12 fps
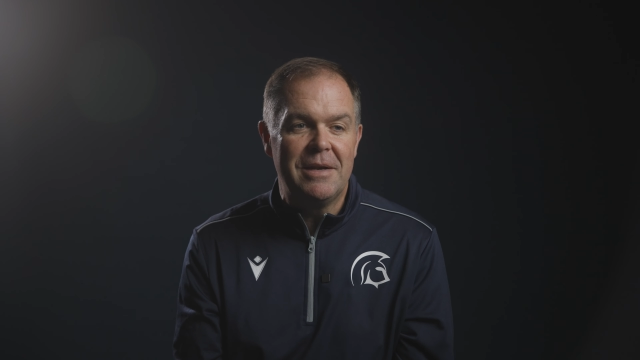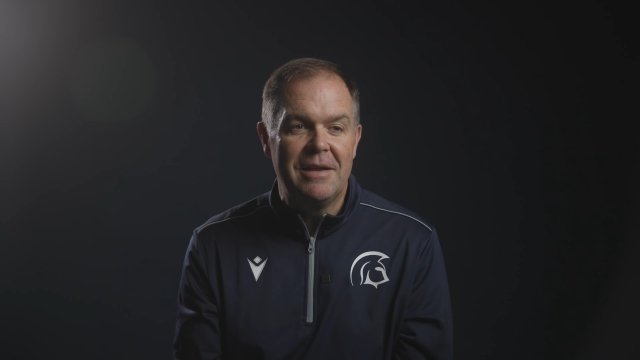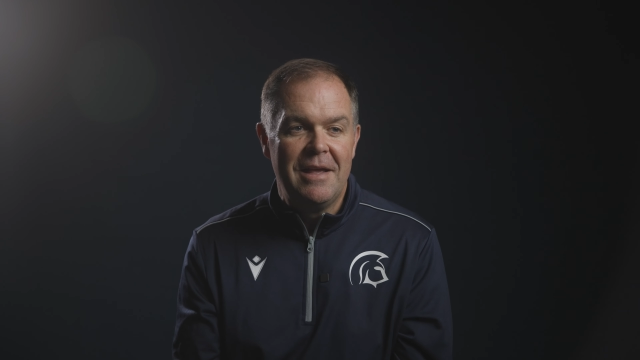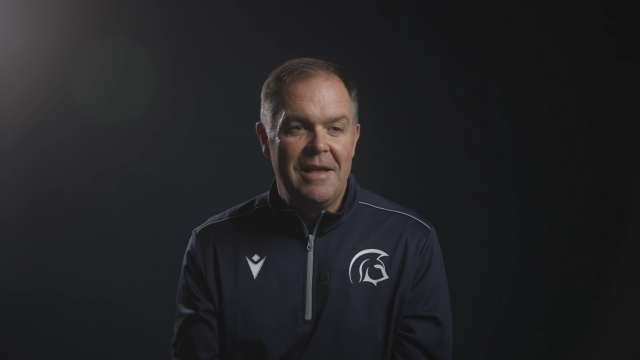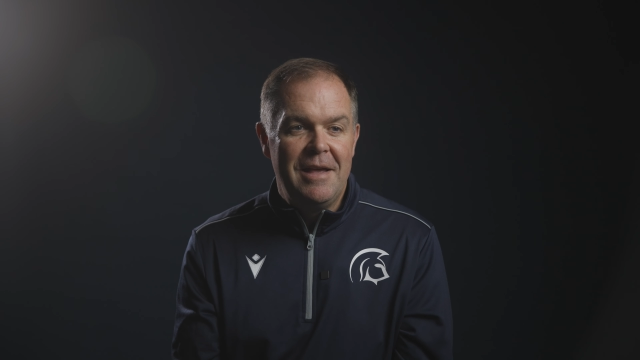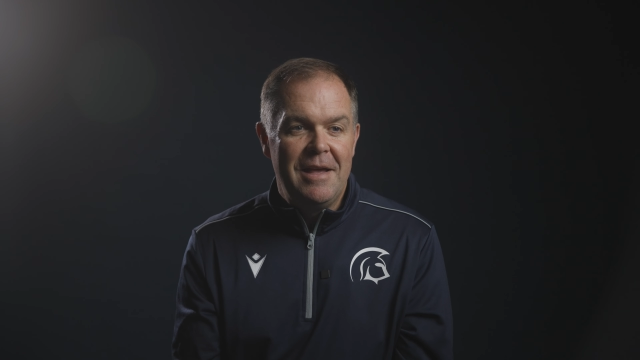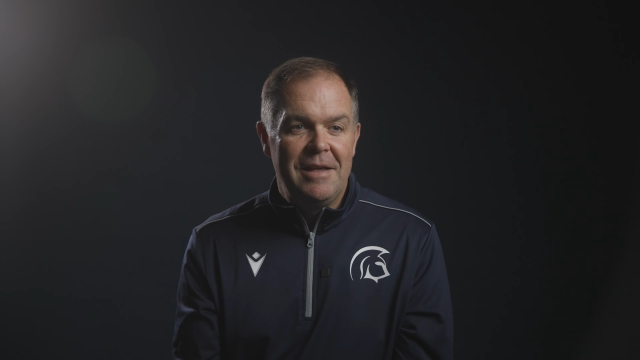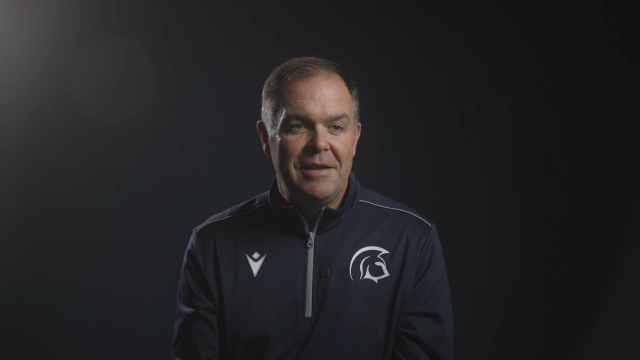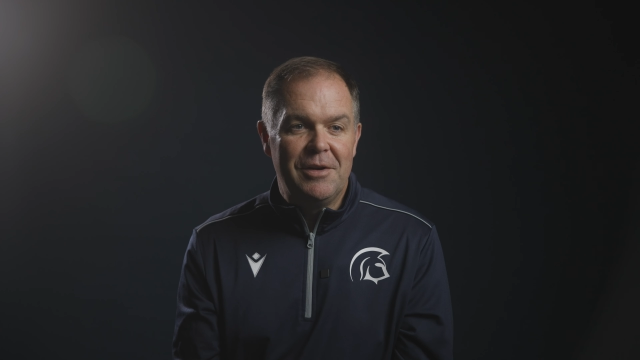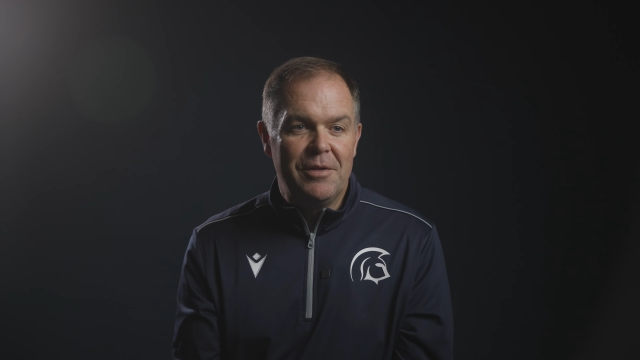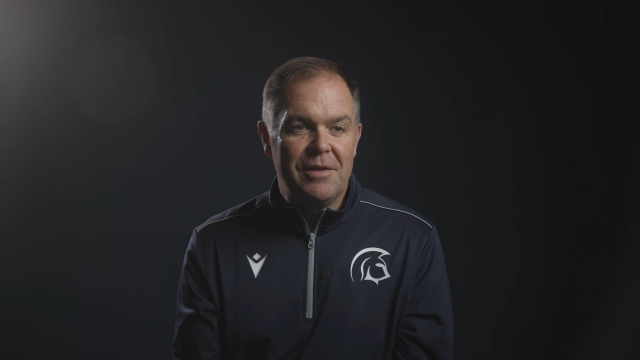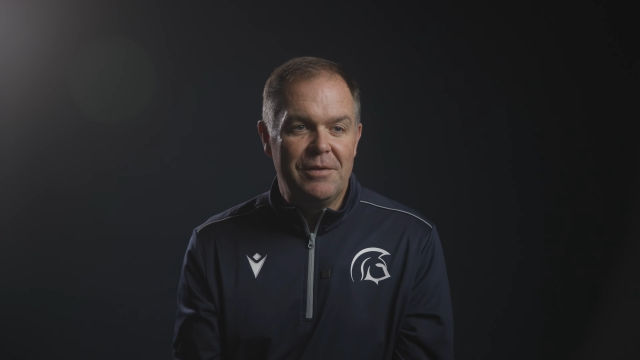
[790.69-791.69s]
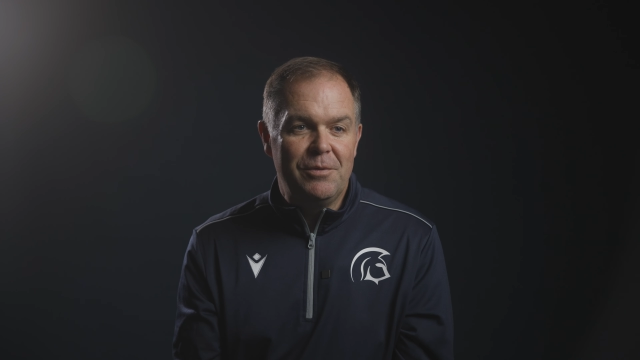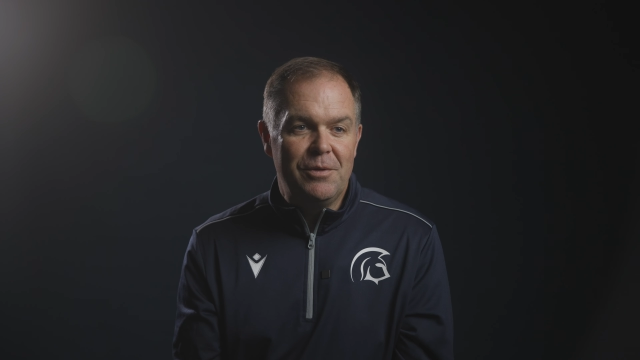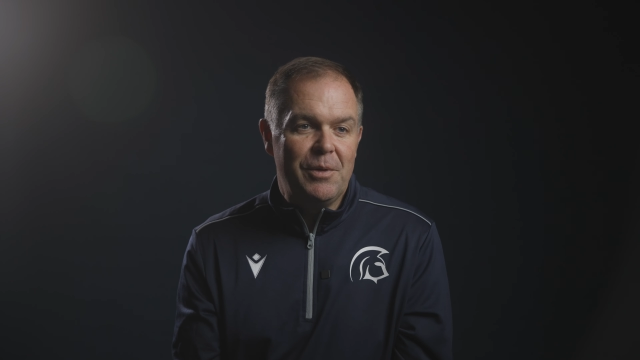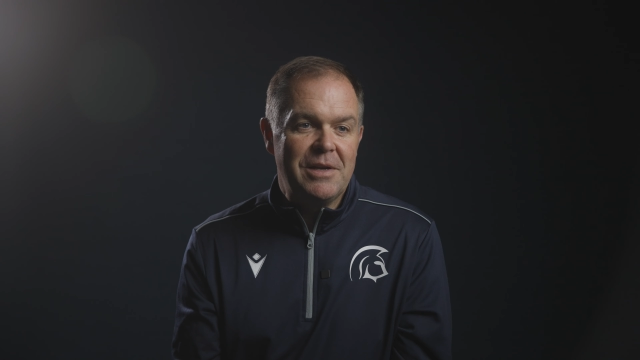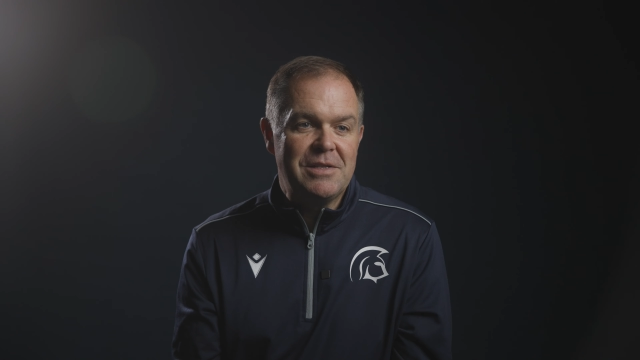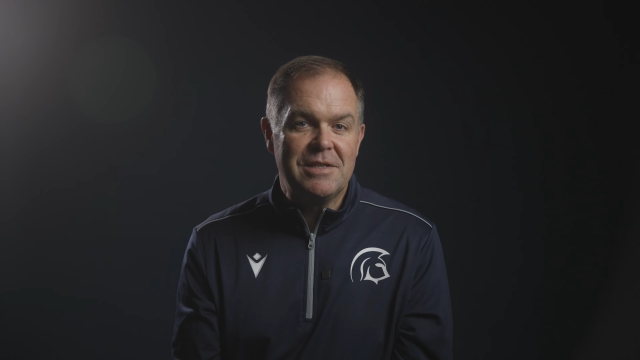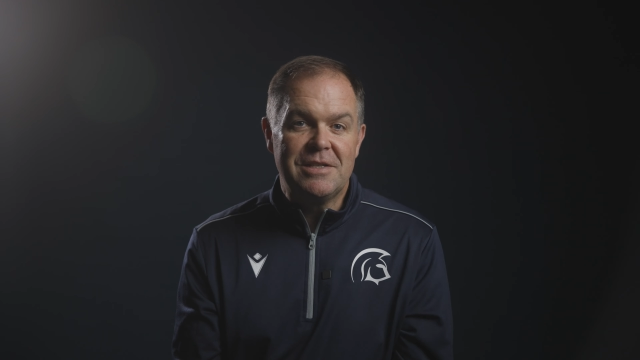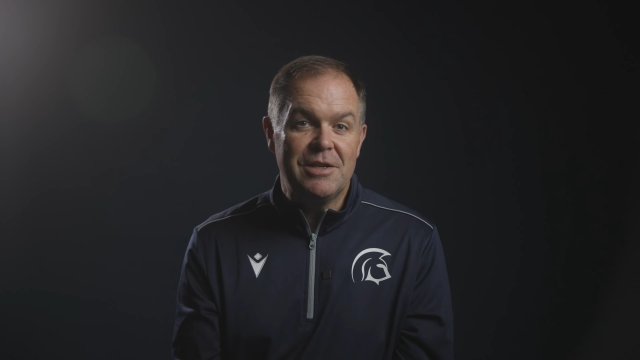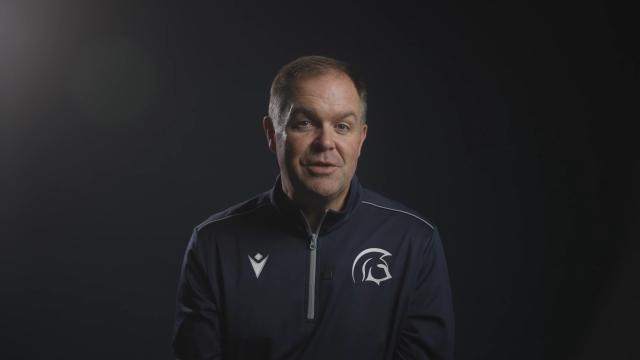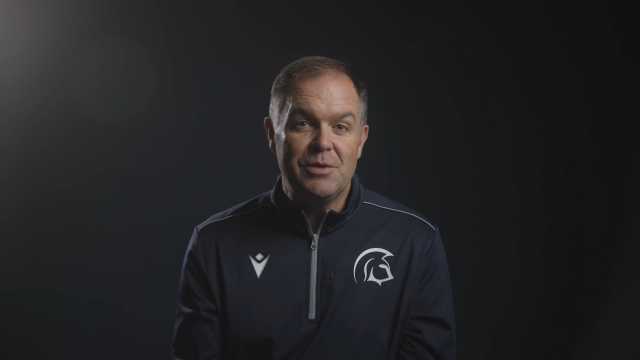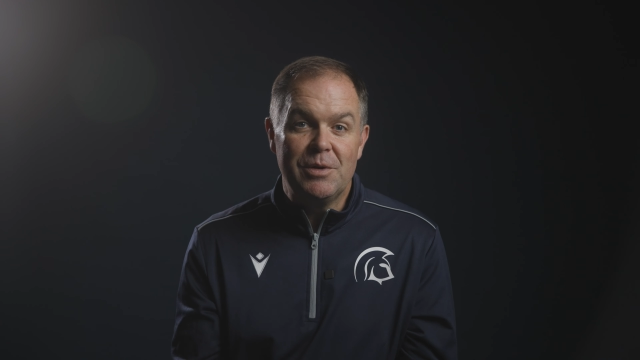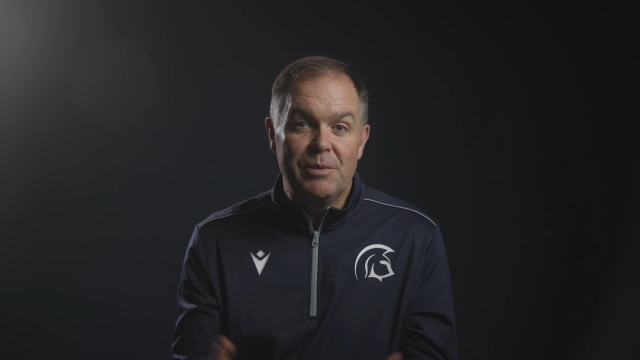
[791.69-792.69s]
And, you know, the, the rest is
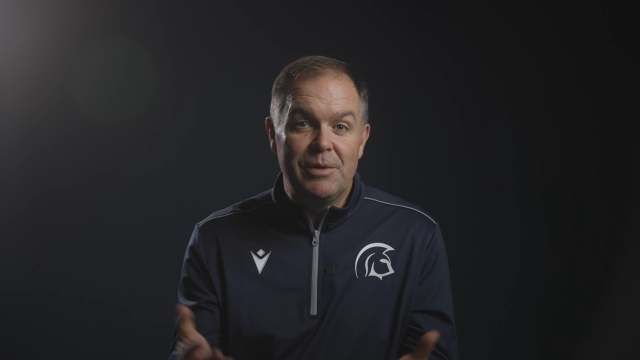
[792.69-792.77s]
history.